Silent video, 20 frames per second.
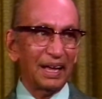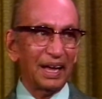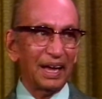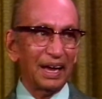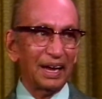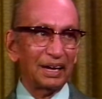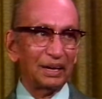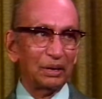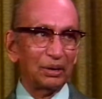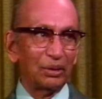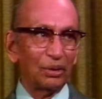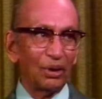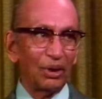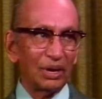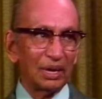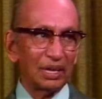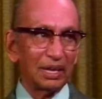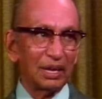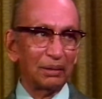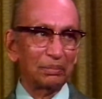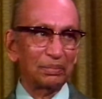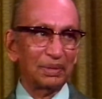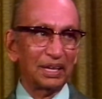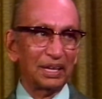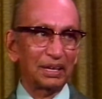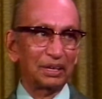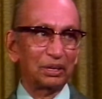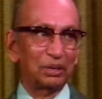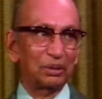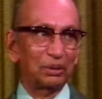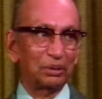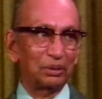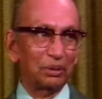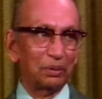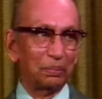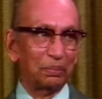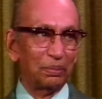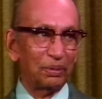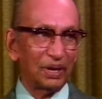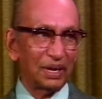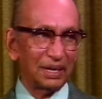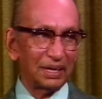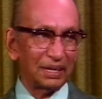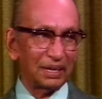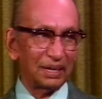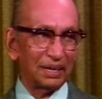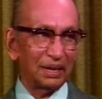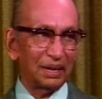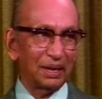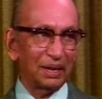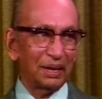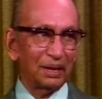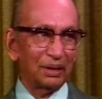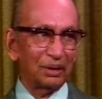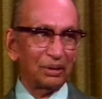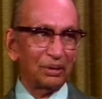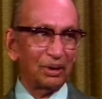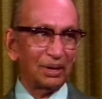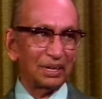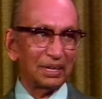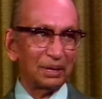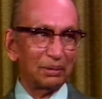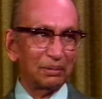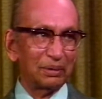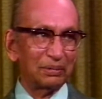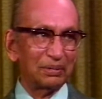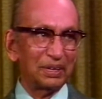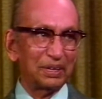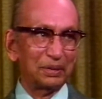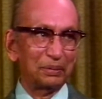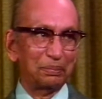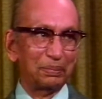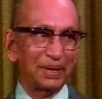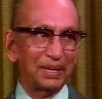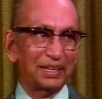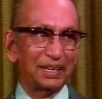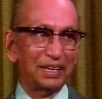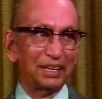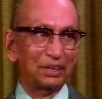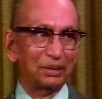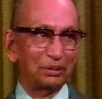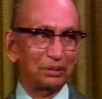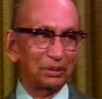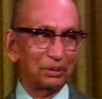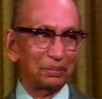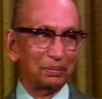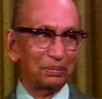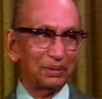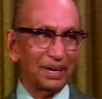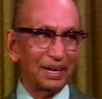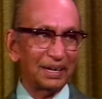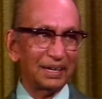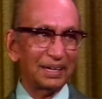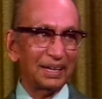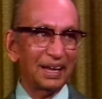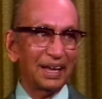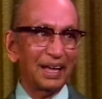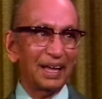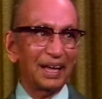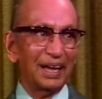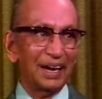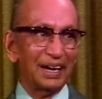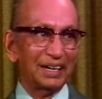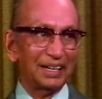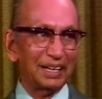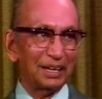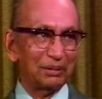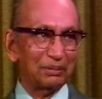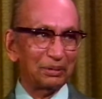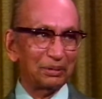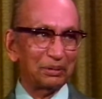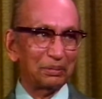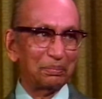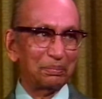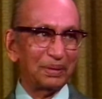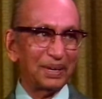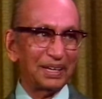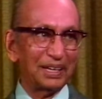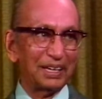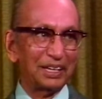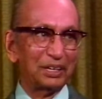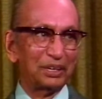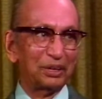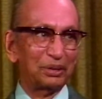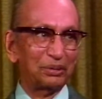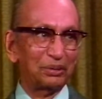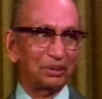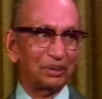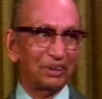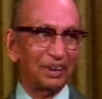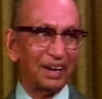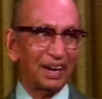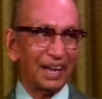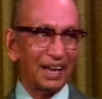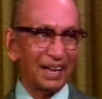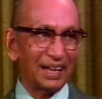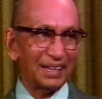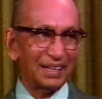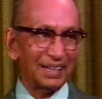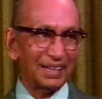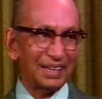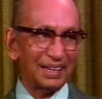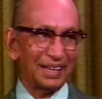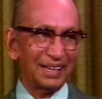and call something pseudo points, call some of the spaces pseudo points, and some of the spaces pseudo lines.